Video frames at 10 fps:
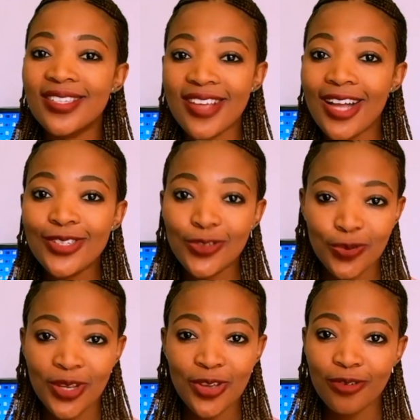to start
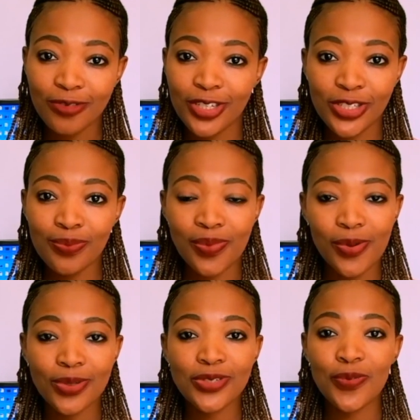doing your vision
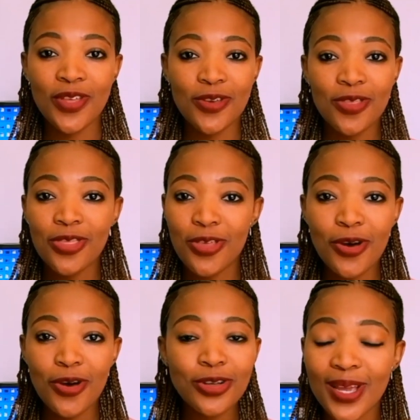boards with your
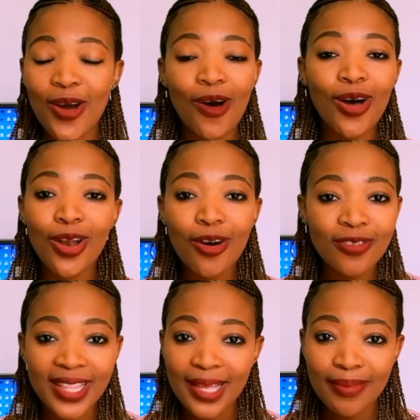thoughts being all
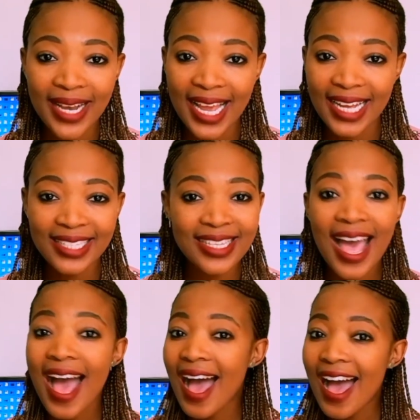over the
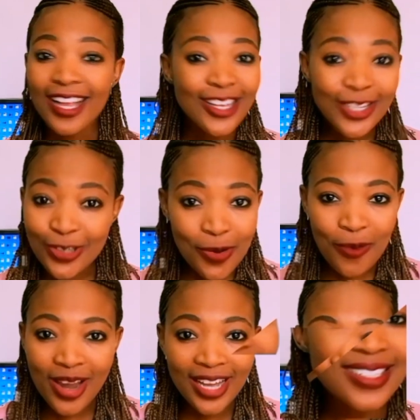place. You
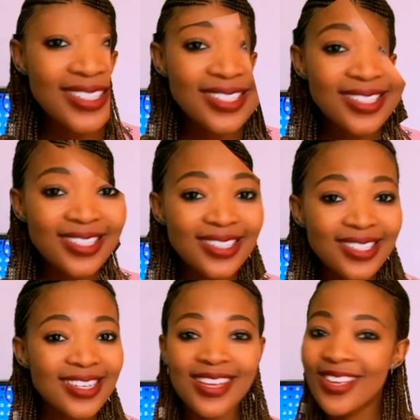don't want to do
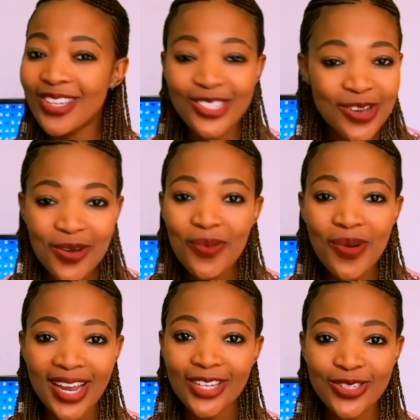that. You
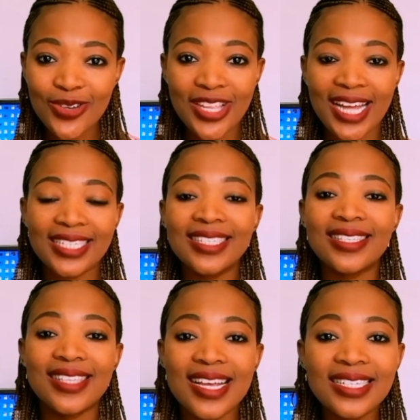don't want to do
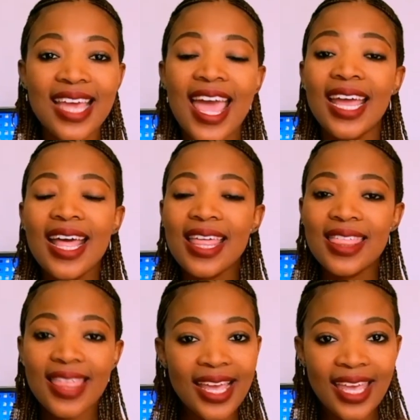that.
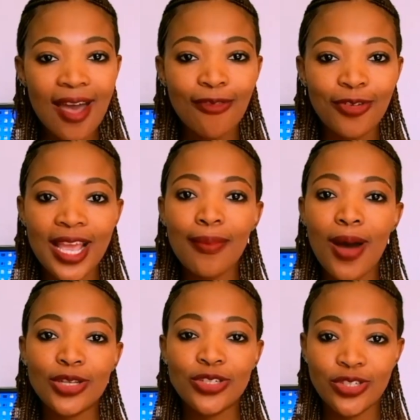Think carefully
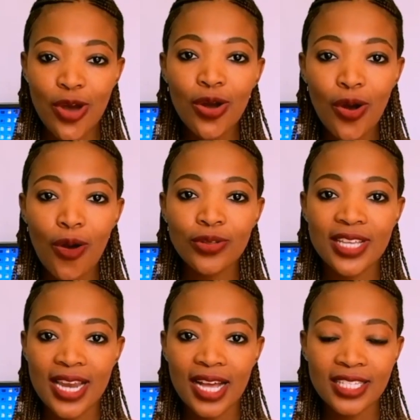about your
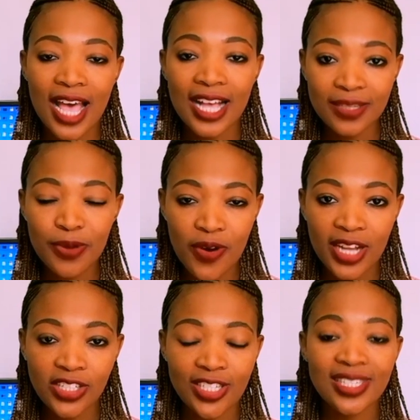goals and
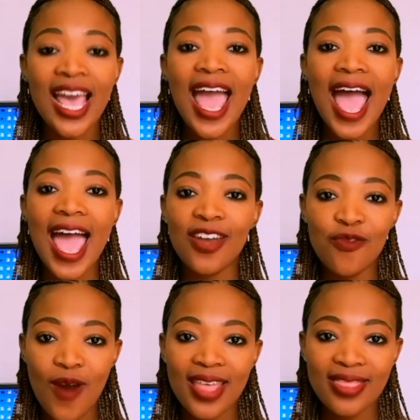aspirations
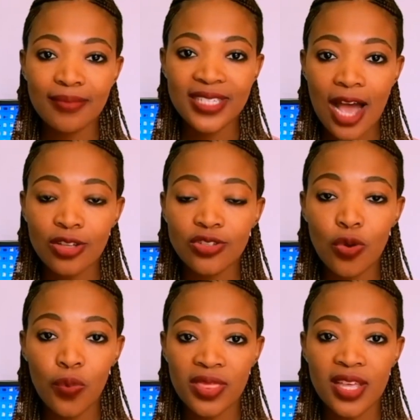and write them down.
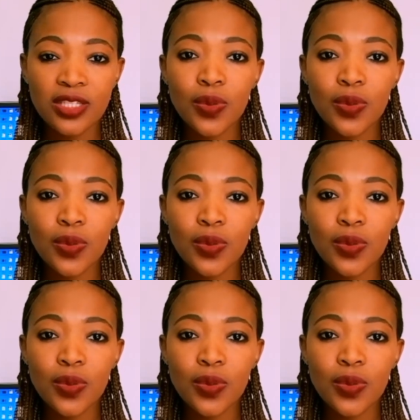So with